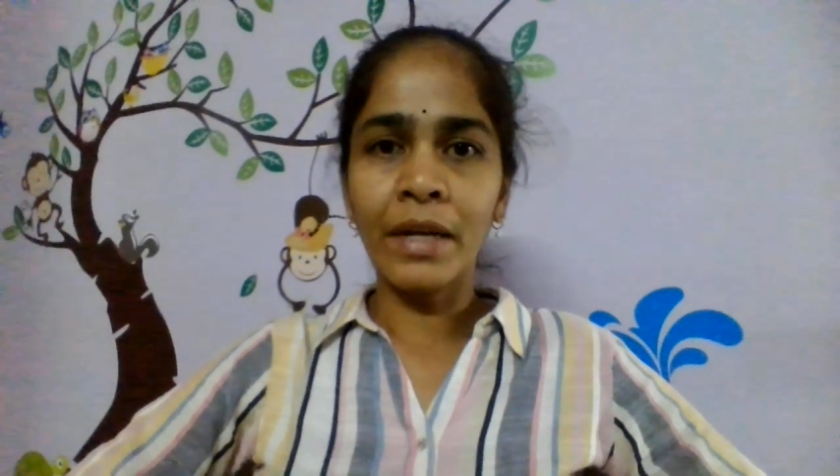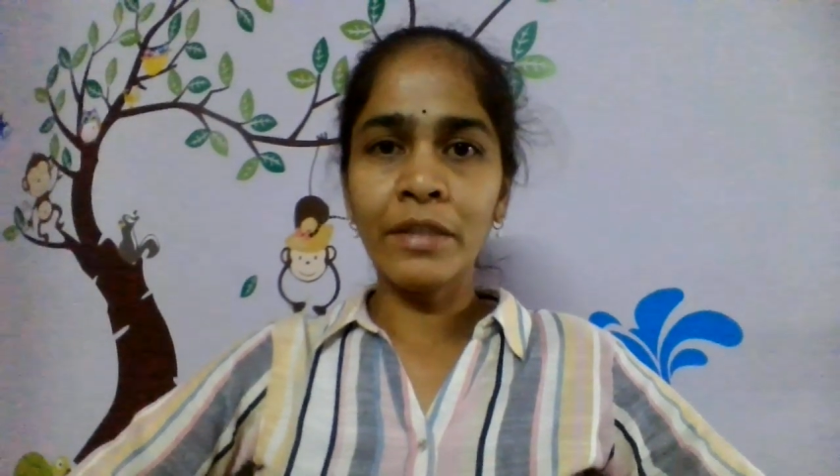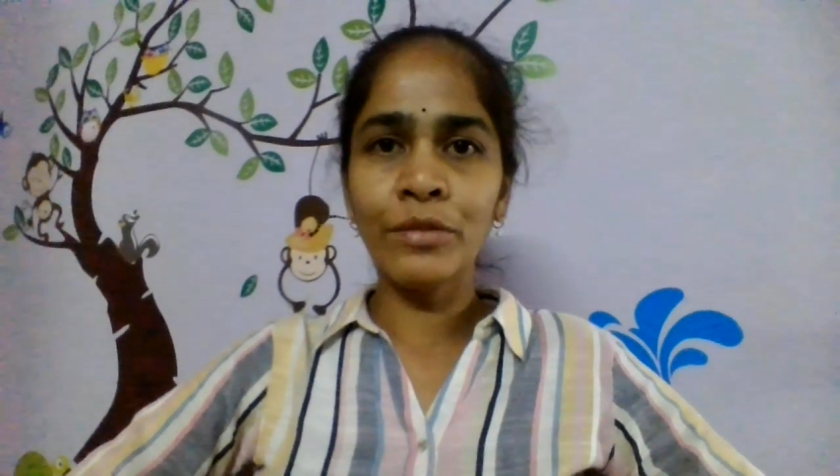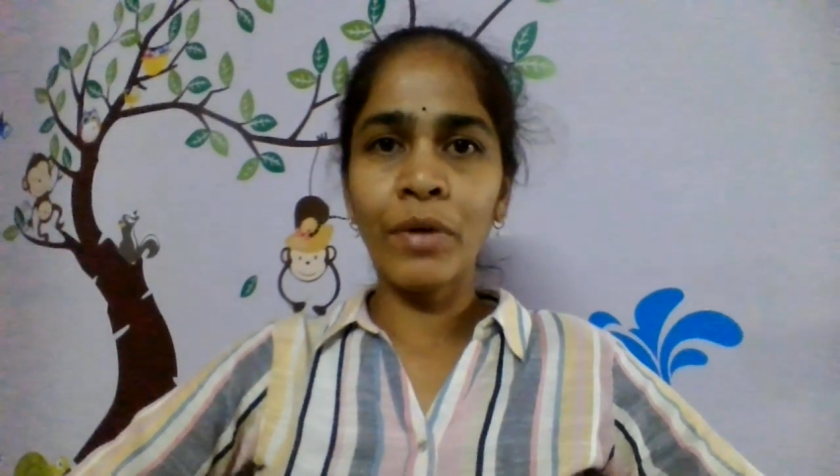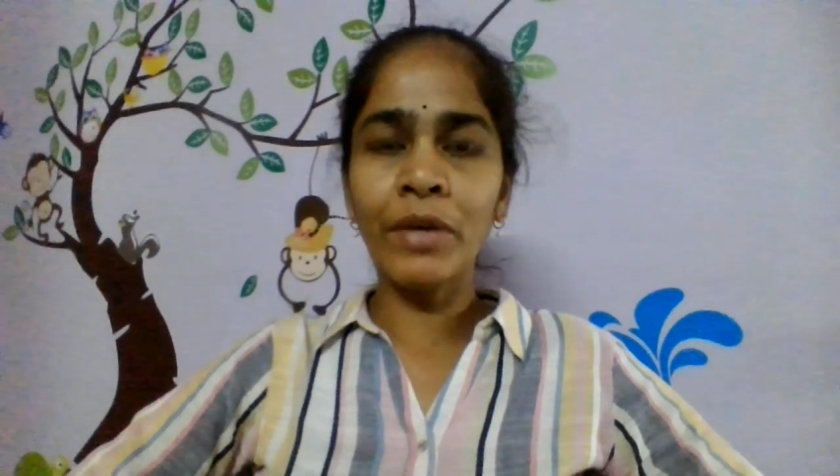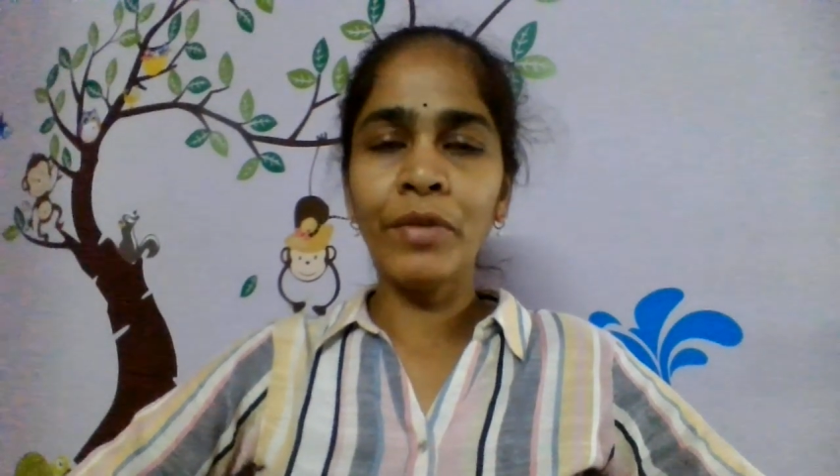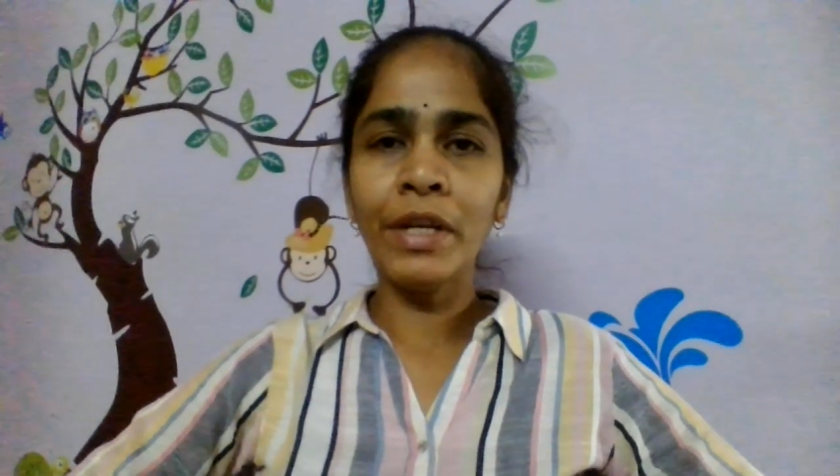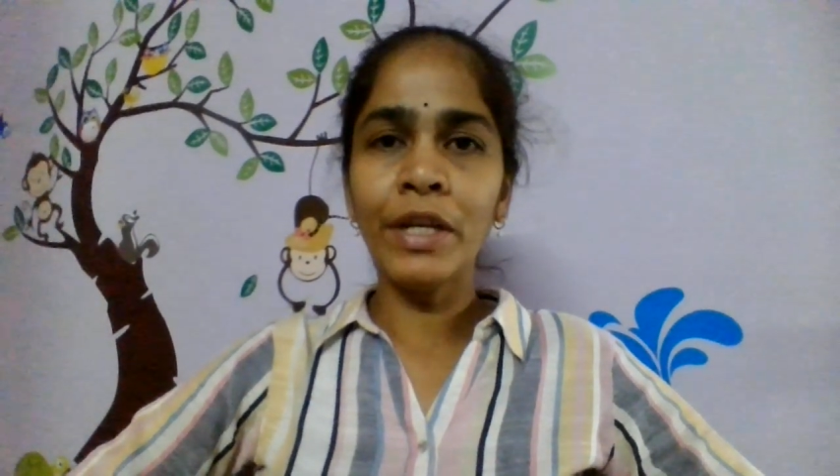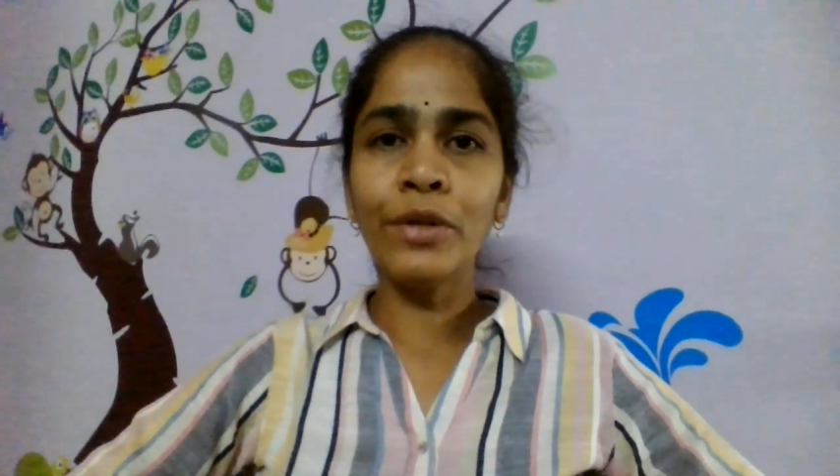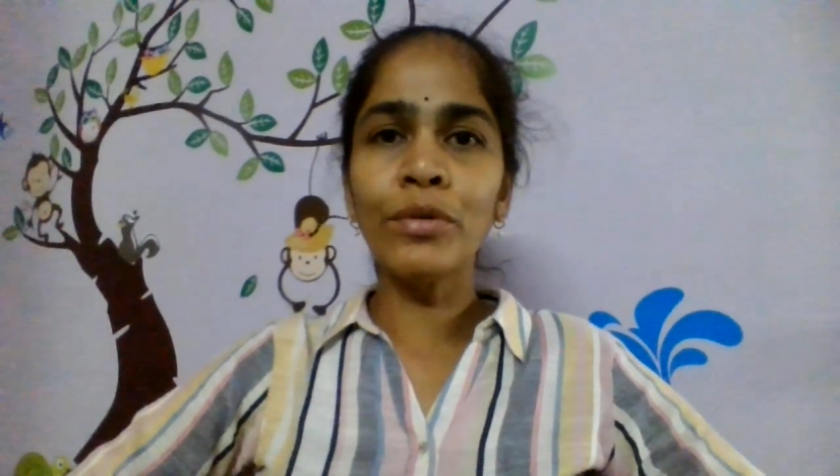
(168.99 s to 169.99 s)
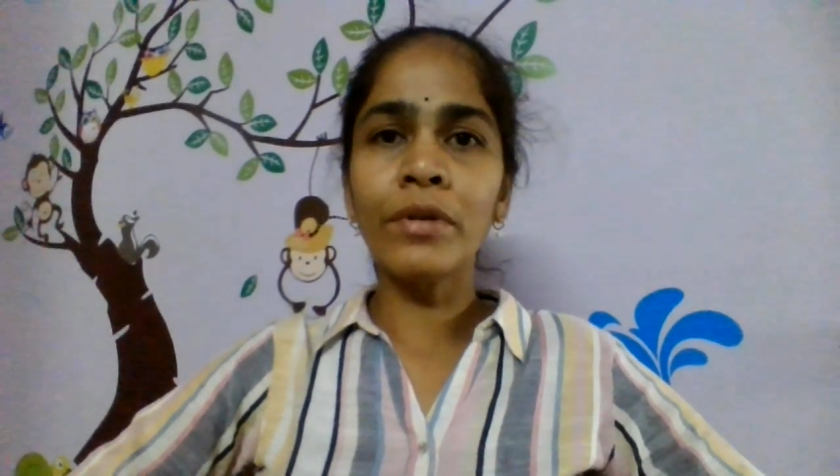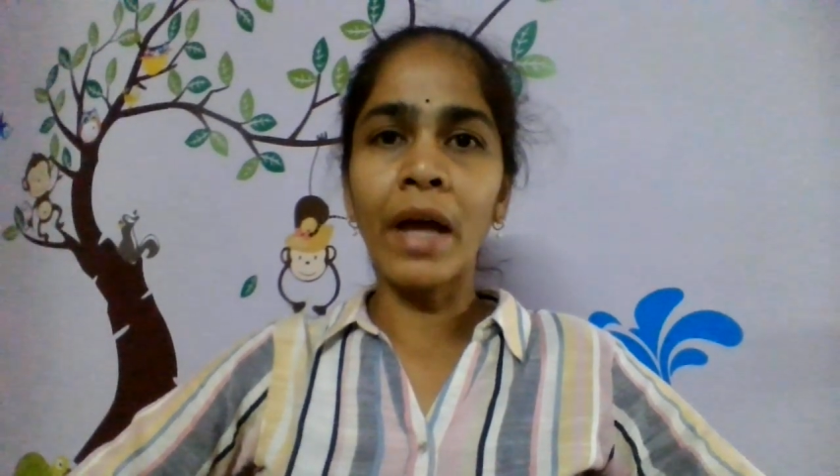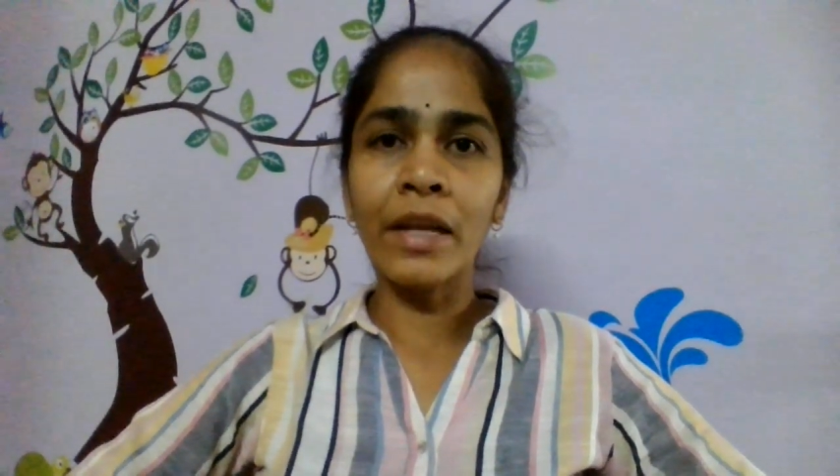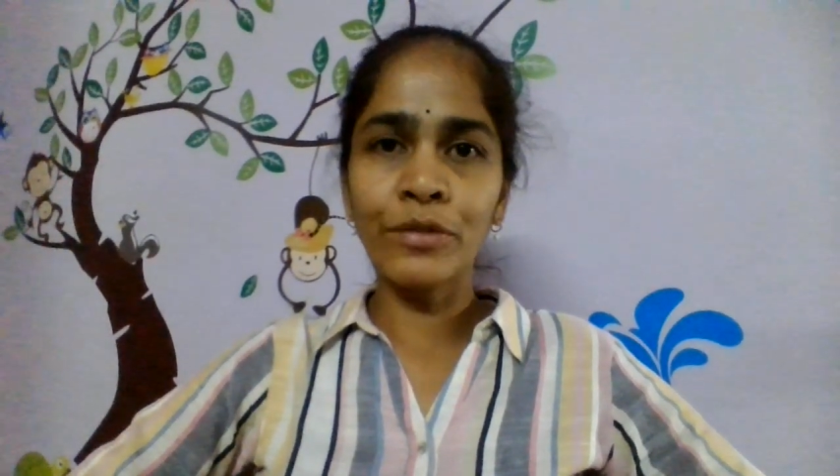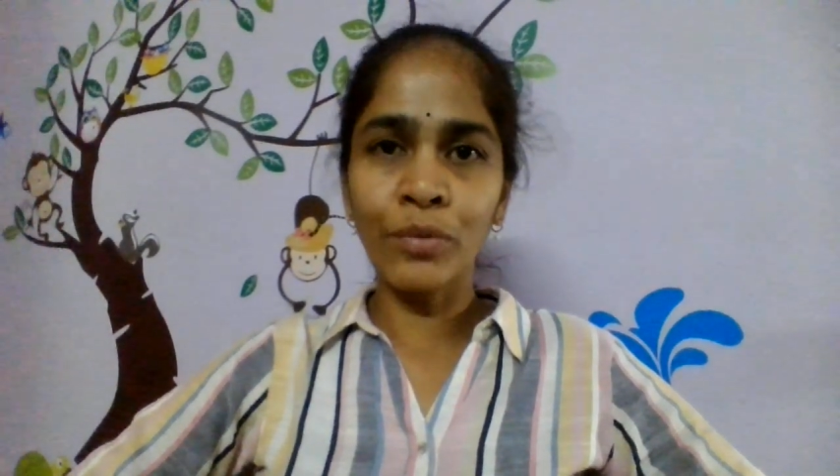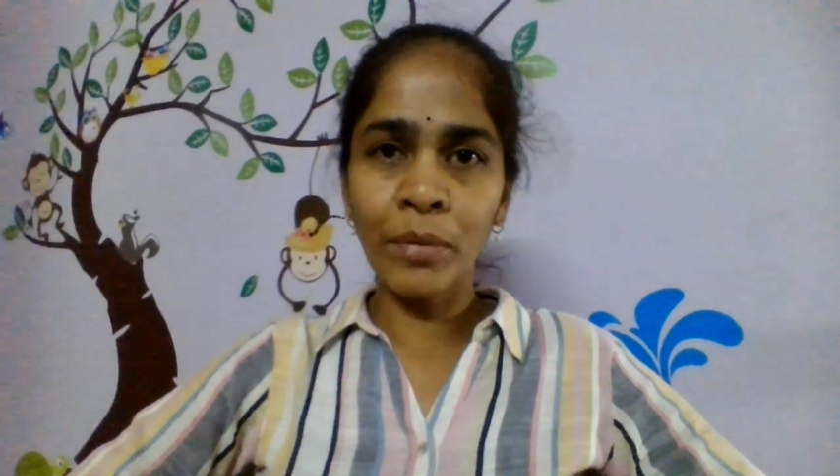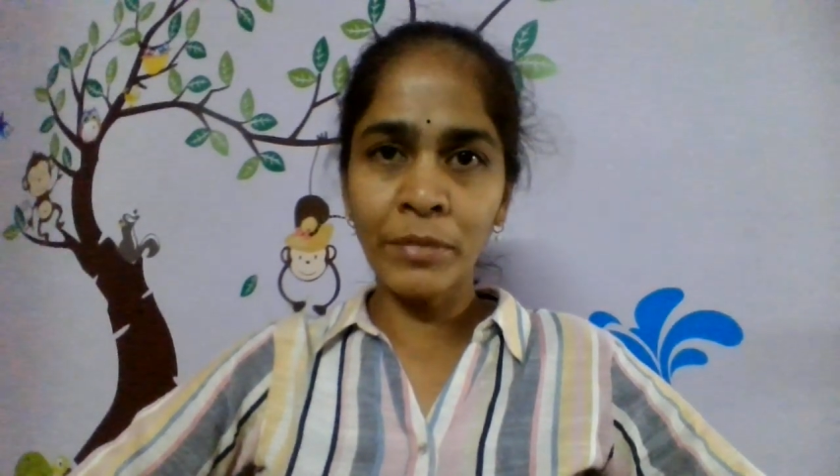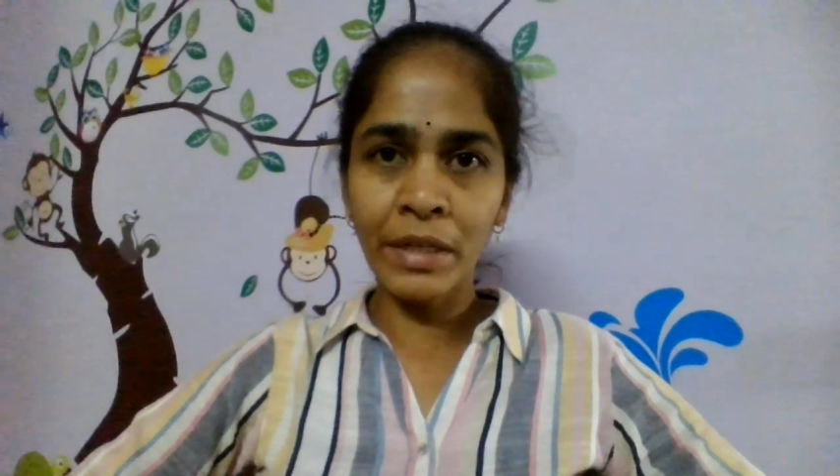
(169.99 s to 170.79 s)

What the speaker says: That is why we need to transform